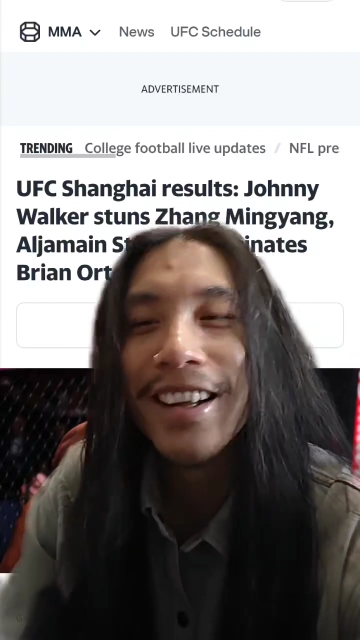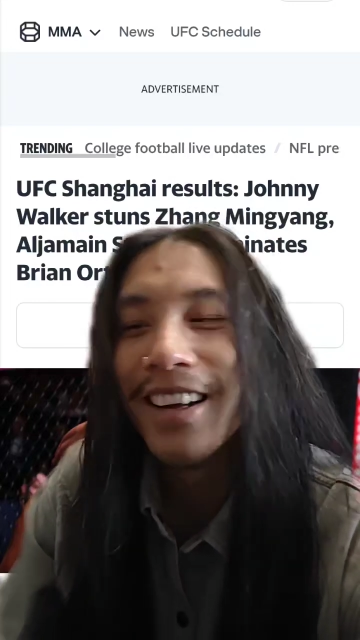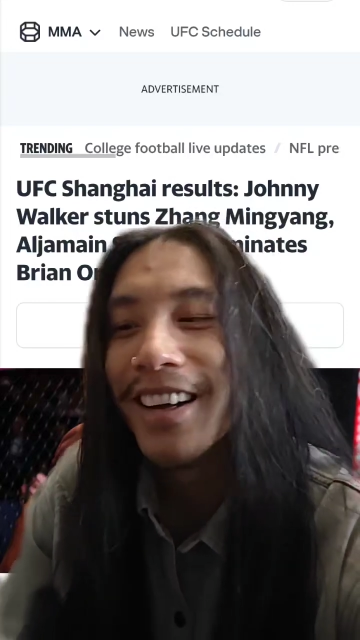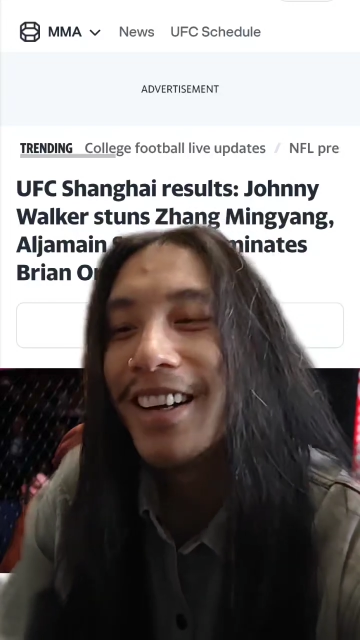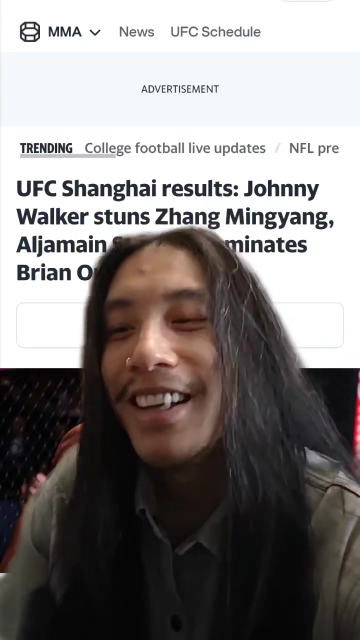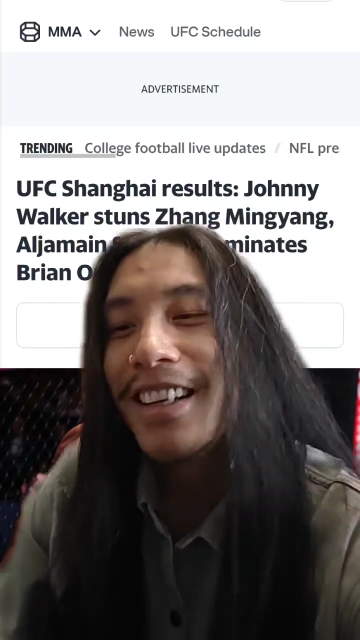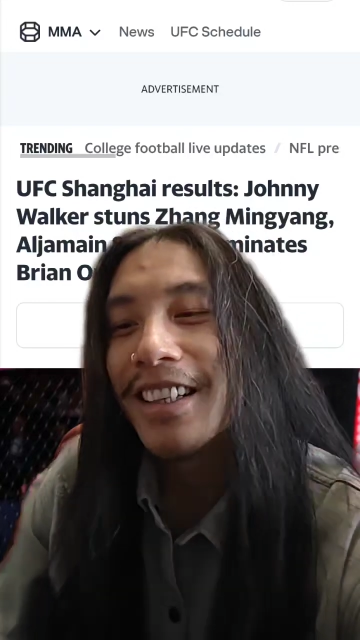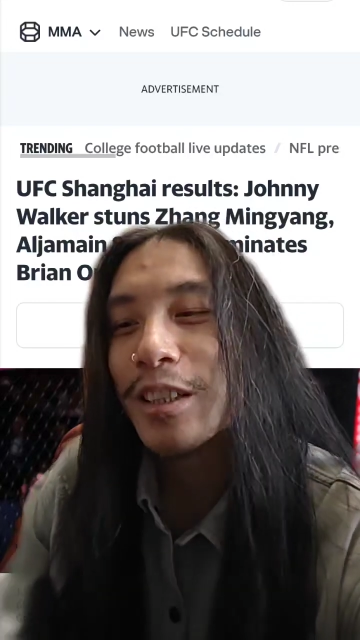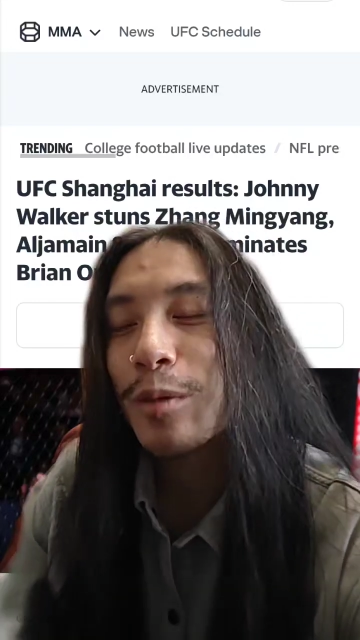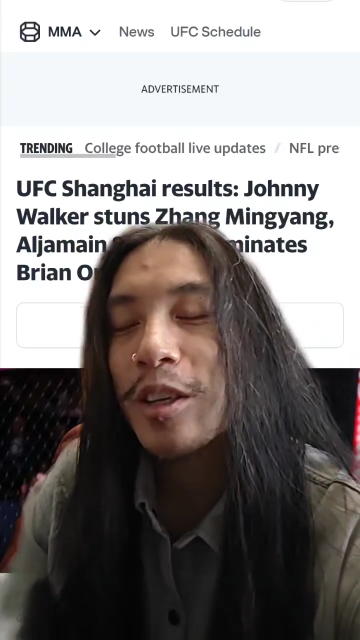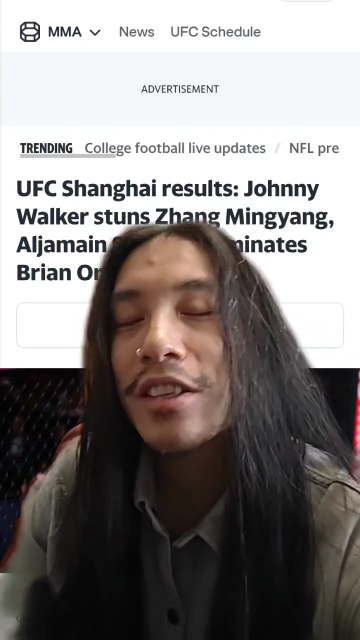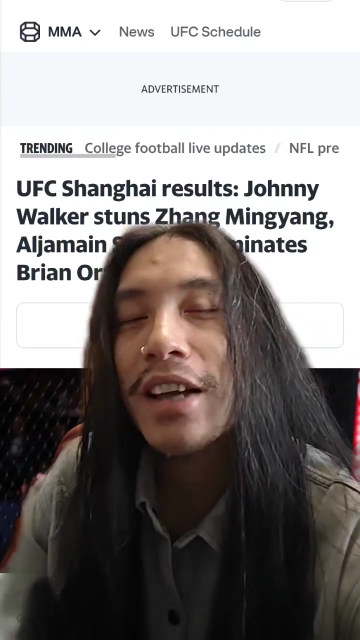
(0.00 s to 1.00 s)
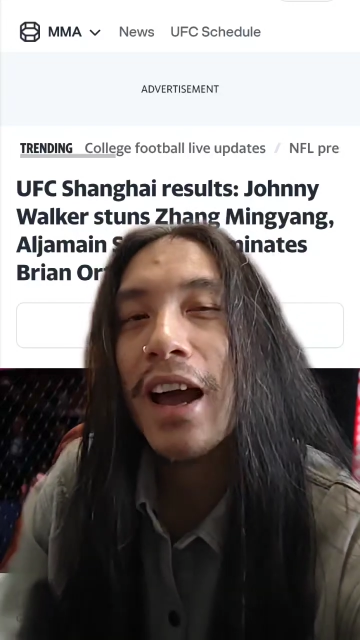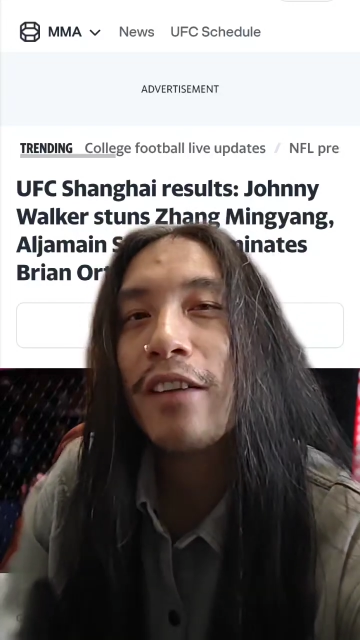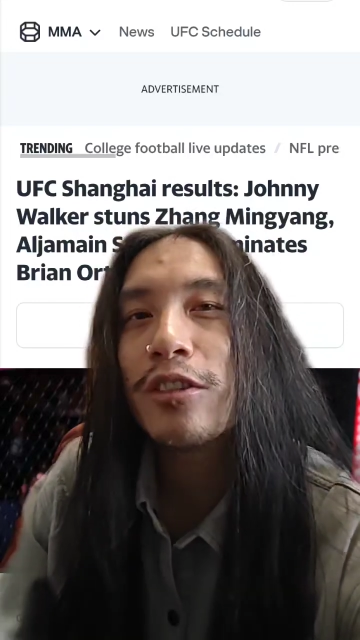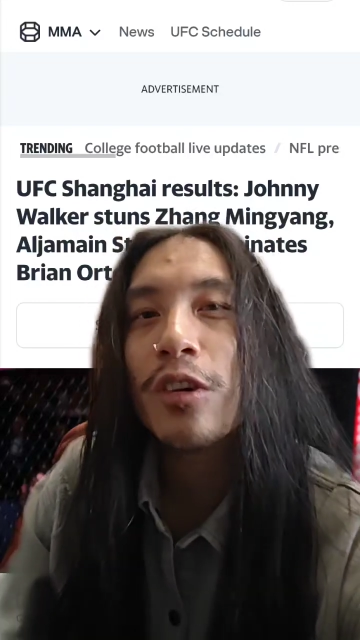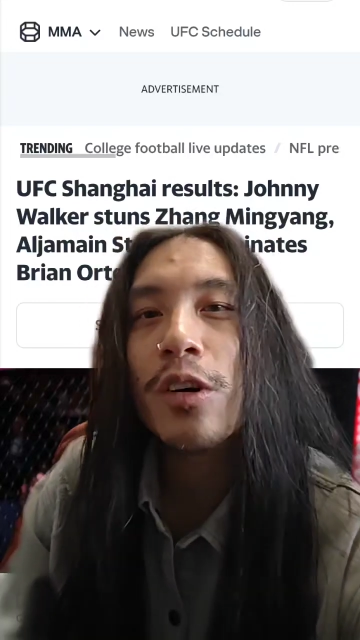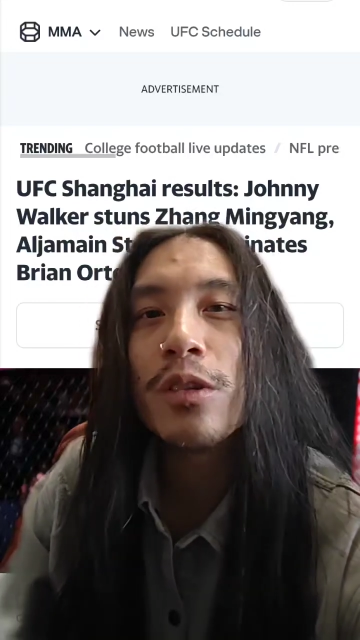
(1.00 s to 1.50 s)
And especially
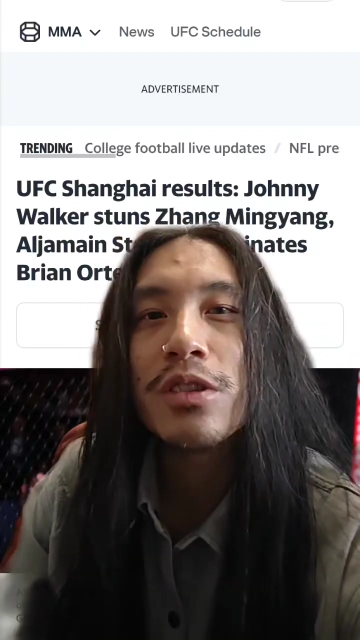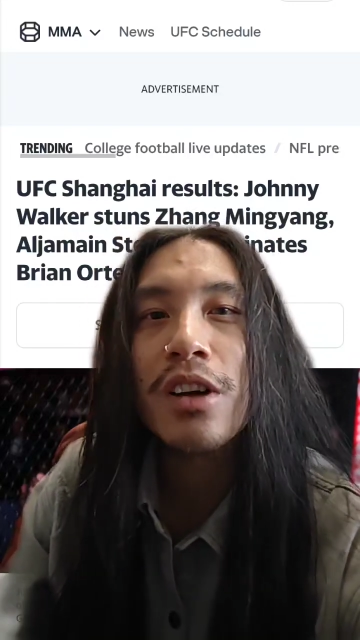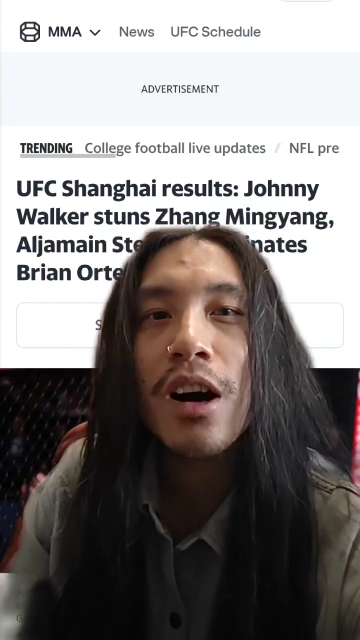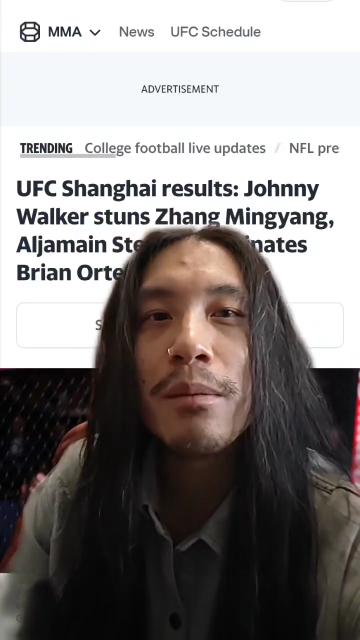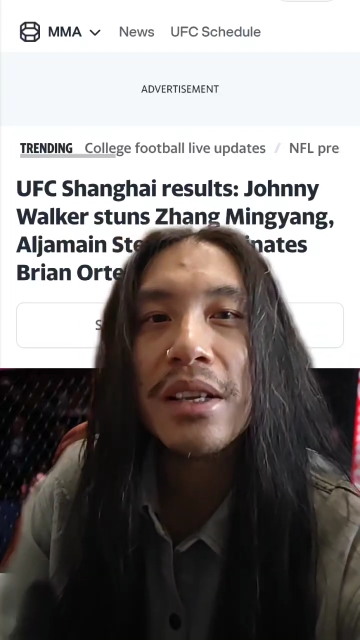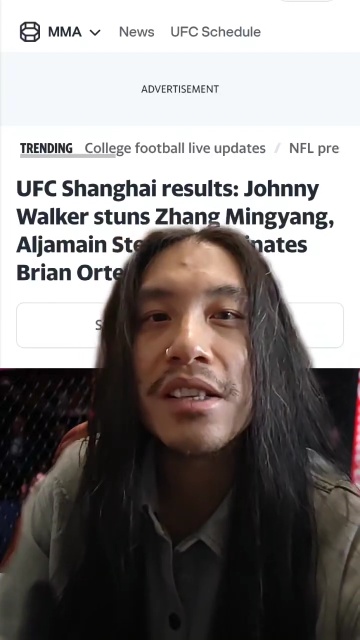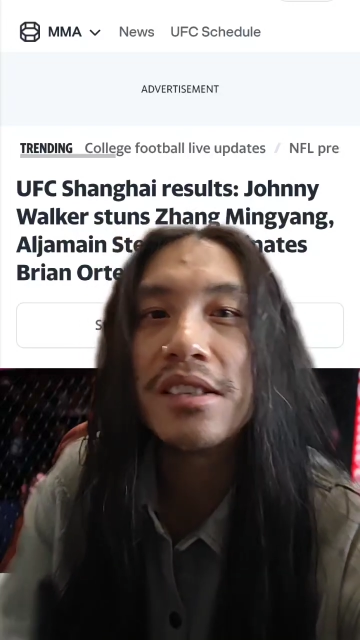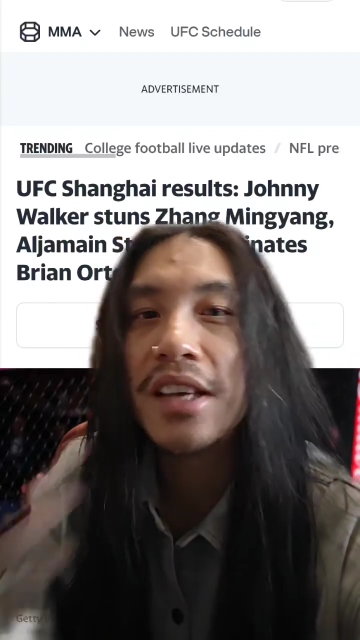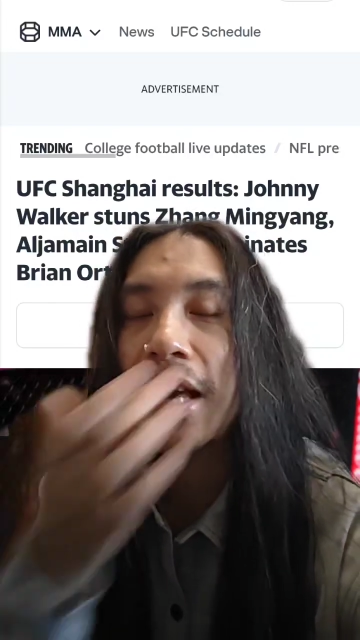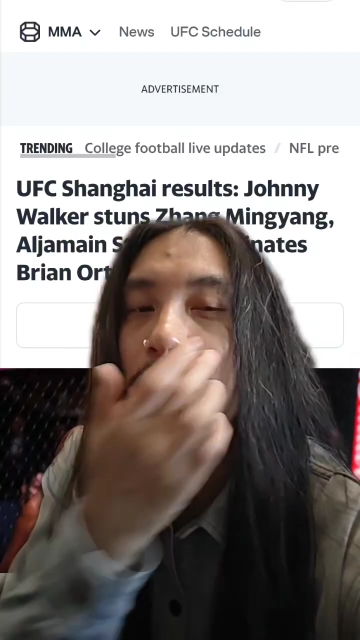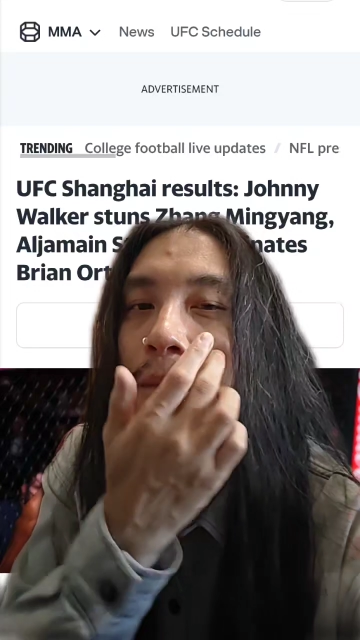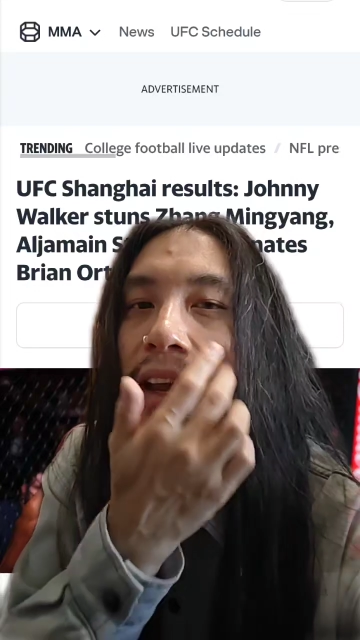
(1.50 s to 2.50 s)
after all those comments Zhang